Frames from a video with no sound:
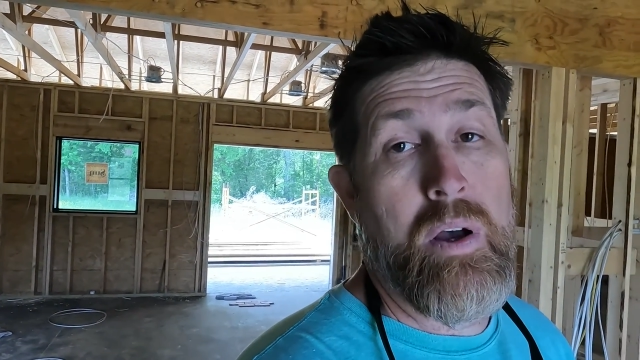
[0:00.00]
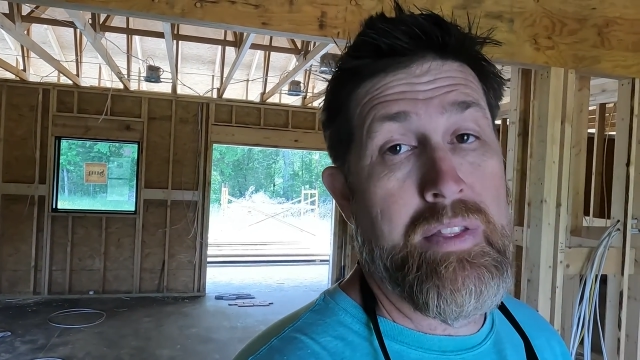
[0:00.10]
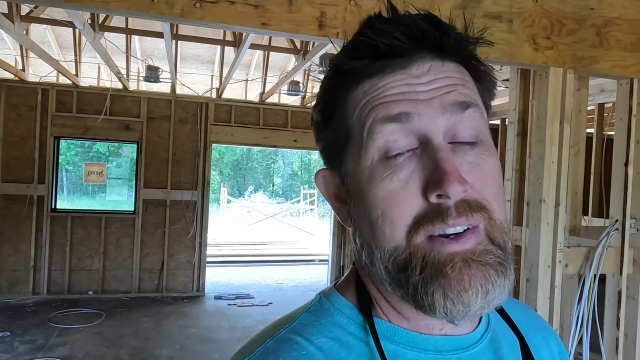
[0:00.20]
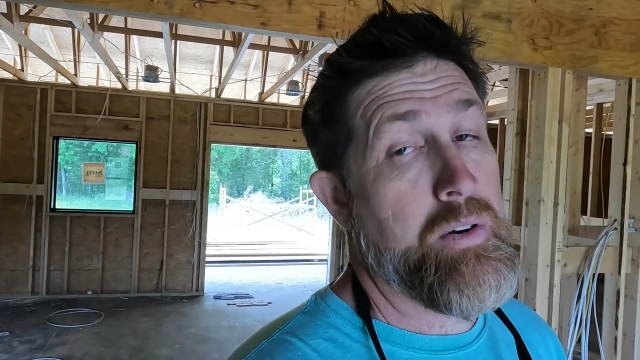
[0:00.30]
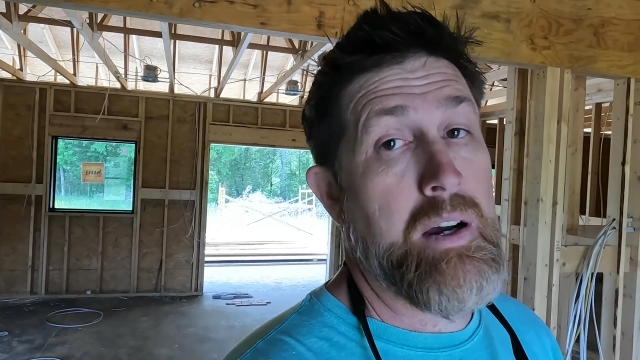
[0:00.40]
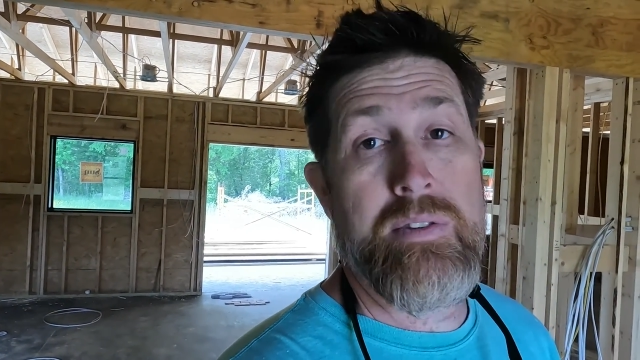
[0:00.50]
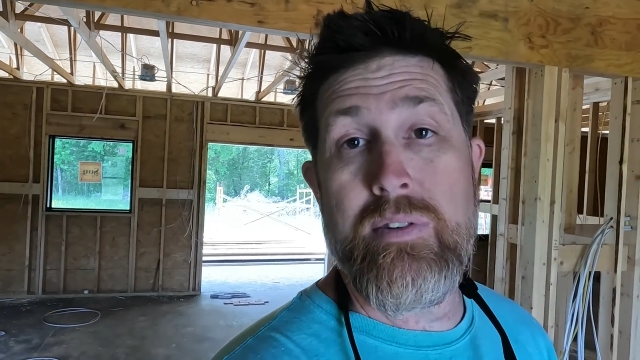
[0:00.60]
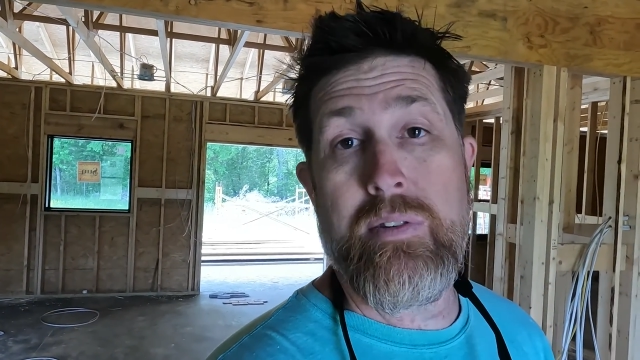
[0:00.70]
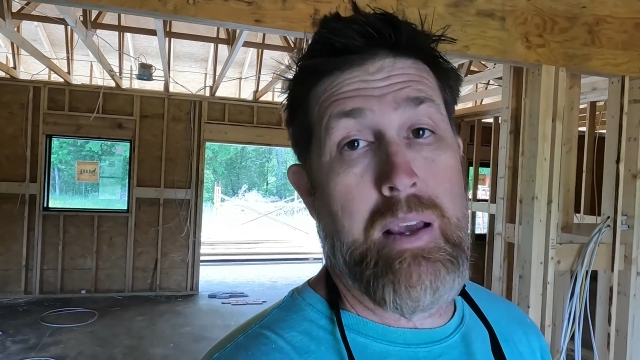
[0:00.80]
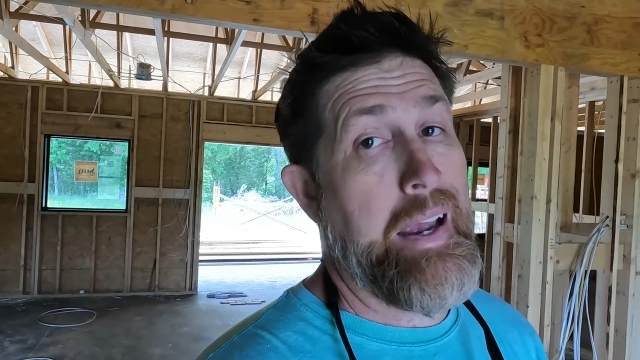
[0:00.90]
the
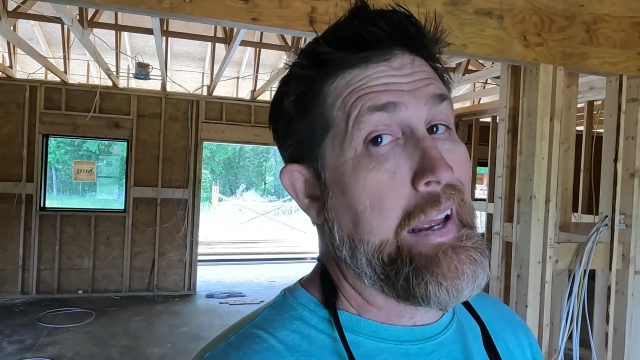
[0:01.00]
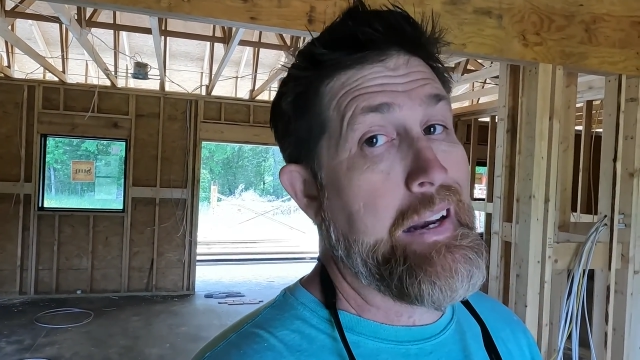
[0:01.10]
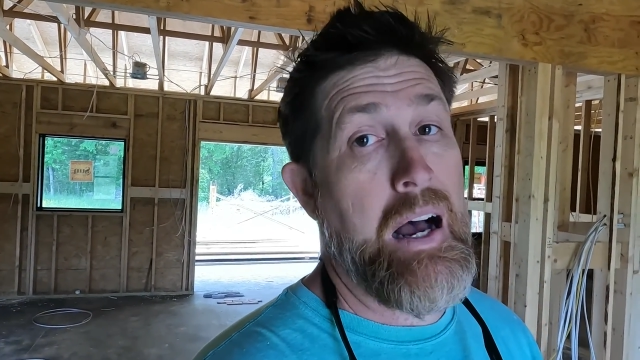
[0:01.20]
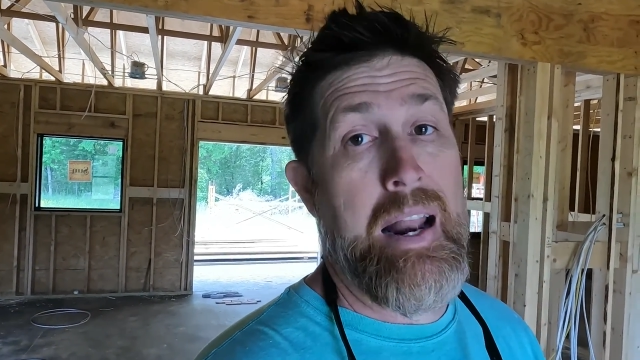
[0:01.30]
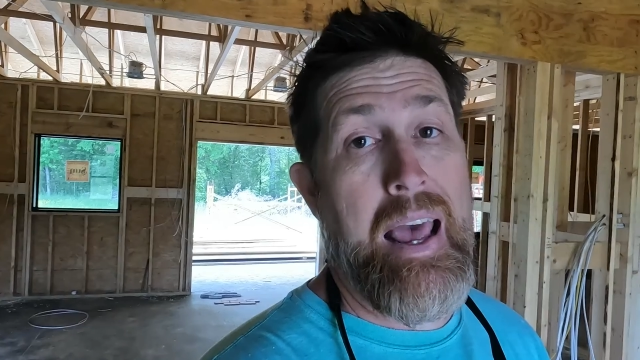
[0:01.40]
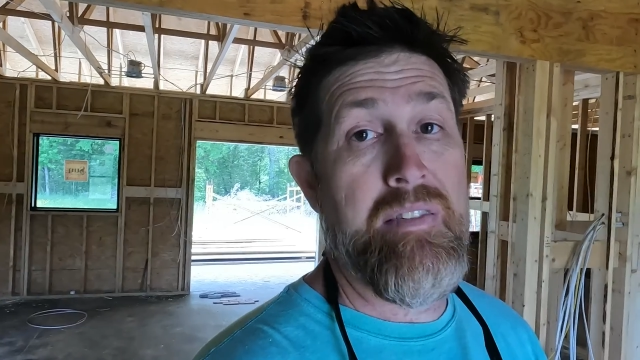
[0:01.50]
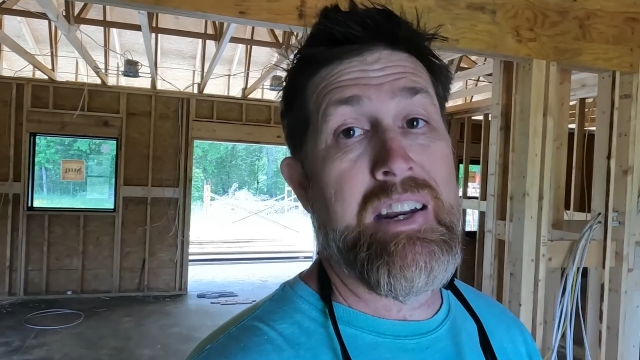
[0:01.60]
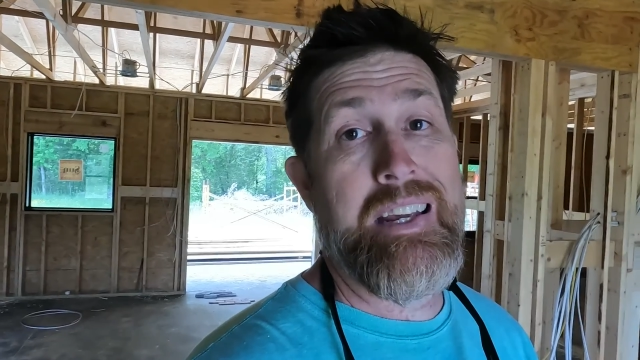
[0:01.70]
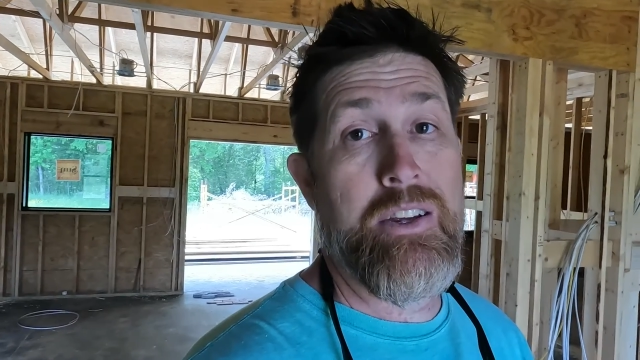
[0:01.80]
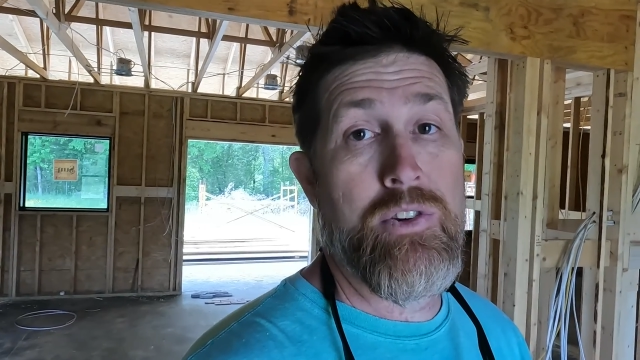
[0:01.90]
trusses and not have
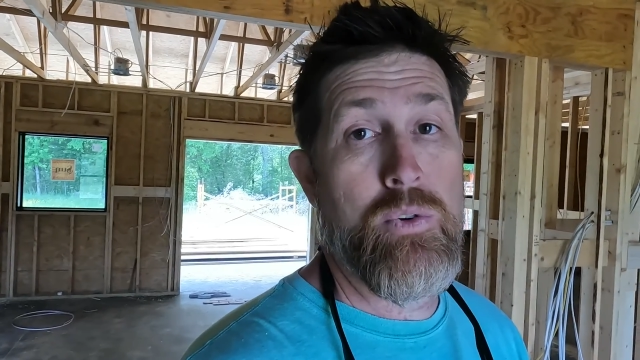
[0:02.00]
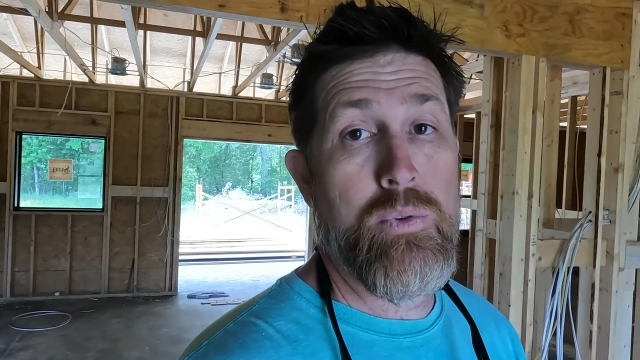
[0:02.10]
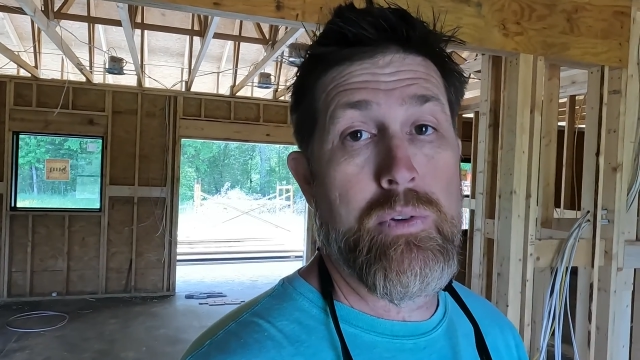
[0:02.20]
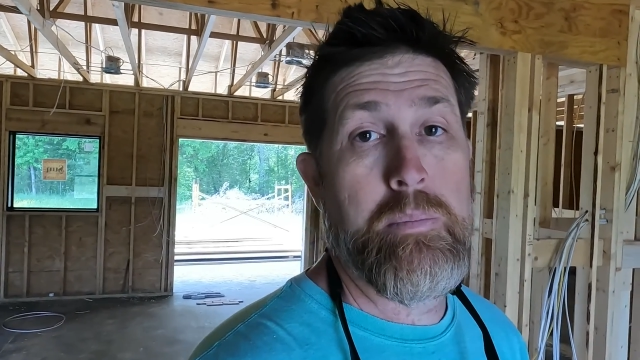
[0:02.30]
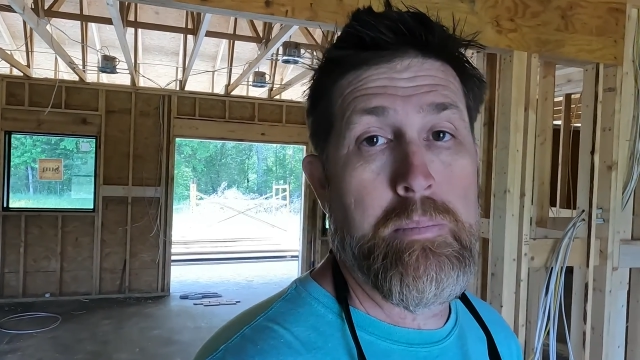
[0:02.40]
any issues.